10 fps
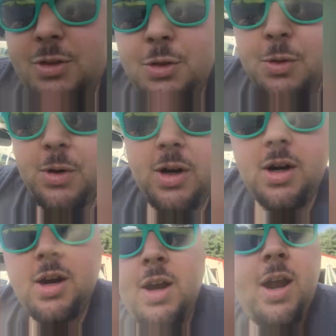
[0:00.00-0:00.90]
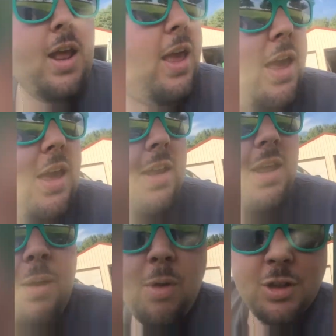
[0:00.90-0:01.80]
my scooter
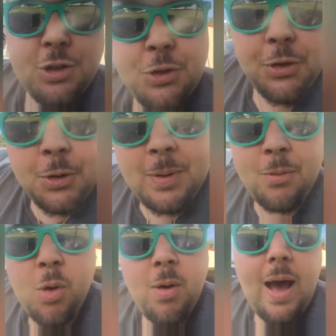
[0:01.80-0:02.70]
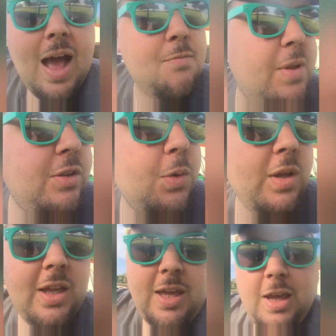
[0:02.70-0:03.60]
and I want to show you a little bit of what I've been
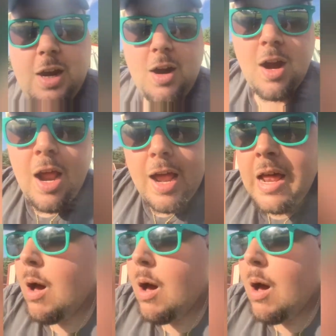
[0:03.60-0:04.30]
doing here and